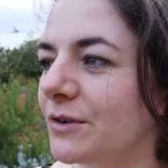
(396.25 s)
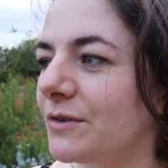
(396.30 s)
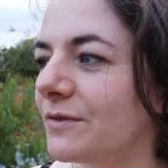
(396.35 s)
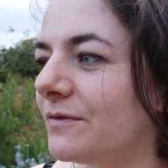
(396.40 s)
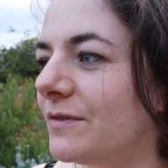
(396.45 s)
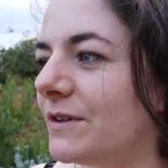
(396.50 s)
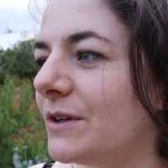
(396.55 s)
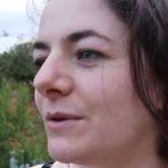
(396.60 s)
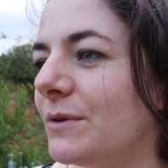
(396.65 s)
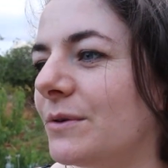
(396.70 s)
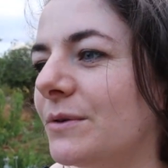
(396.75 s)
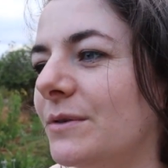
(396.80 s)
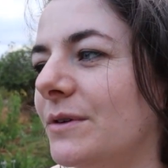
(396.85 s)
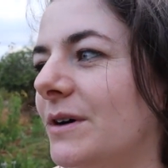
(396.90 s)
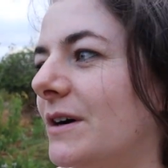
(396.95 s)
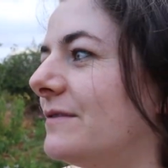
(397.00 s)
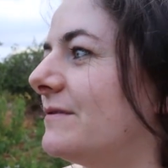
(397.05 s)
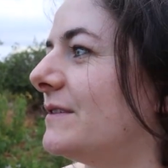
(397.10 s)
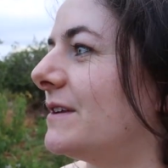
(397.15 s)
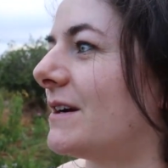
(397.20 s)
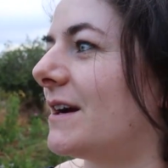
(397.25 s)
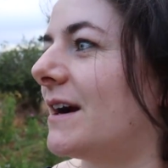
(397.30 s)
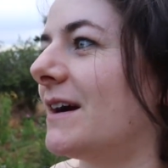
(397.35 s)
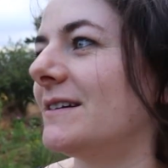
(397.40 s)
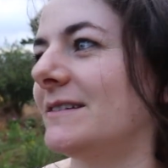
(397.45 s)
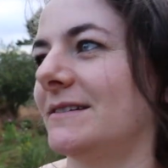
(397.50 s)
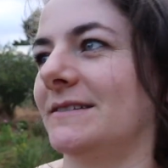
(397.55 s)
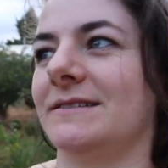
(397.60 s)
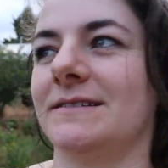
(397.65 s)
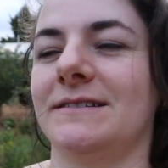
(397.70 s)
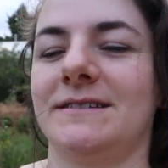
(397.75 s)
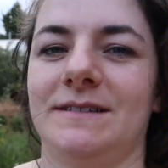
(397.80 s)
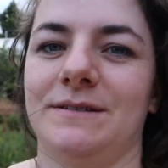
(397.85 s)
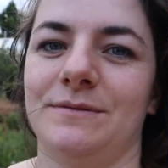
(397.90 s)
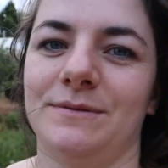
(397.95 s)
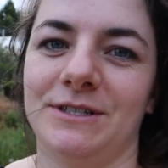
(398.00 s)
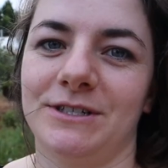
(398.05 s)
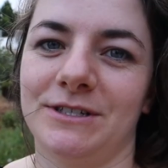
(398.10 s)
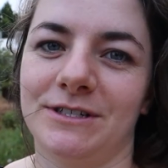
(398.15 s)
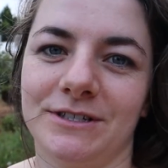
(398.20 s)
view of the
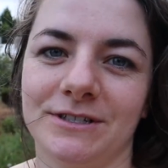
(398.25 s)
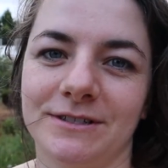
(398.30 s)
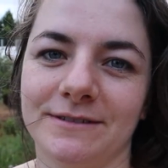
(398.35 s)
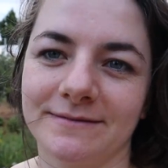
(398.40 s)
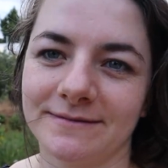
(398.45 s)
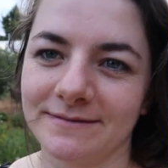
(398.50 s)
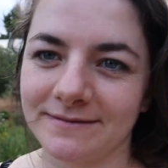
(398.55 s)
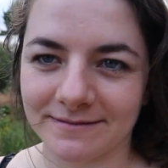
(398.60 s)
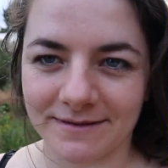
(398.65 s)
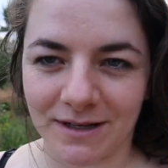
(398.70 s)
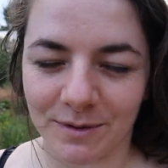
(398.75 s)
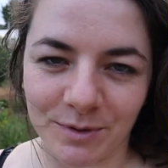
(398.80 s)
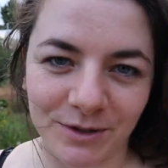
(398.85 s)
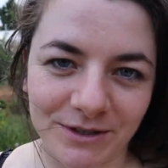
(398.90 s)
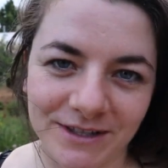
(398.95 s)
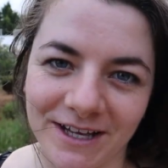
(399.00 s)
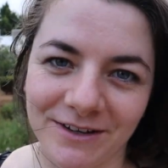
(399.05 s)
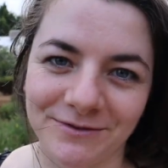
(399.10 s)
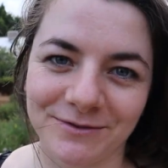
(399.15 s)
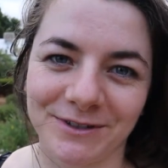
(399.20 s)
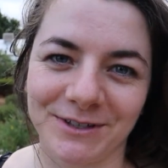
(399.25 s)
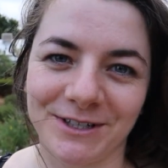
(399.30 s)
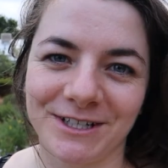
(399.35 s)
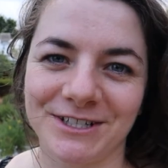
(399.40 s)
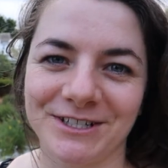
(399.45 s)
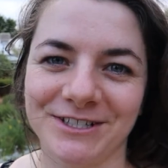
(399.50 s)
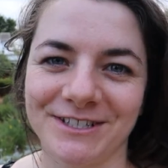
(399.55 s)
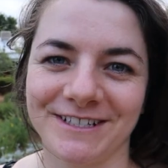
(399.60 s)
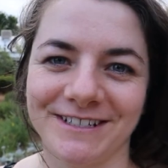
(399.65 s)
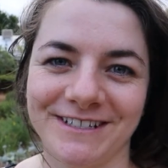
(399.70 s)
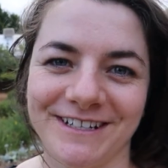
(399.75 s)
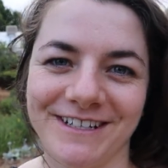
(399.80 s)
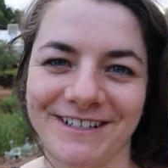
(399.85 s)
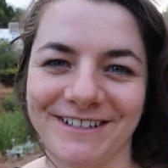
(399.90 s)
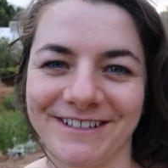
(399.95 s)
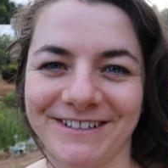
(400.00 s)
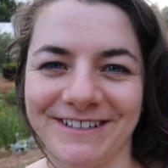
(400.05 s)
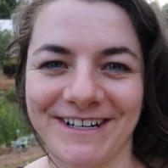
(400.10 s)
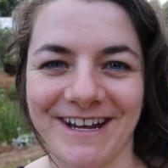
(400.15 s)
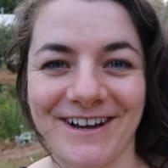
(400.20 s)
gardens, which I'll put that footage in
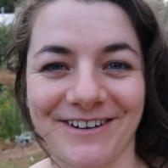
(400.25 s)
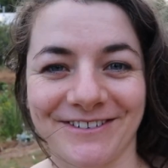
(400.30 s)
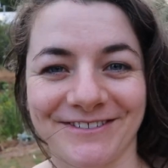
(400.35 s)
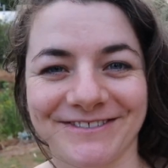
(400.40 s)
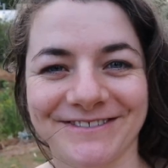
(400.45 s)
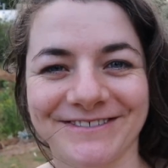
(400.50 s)
here now.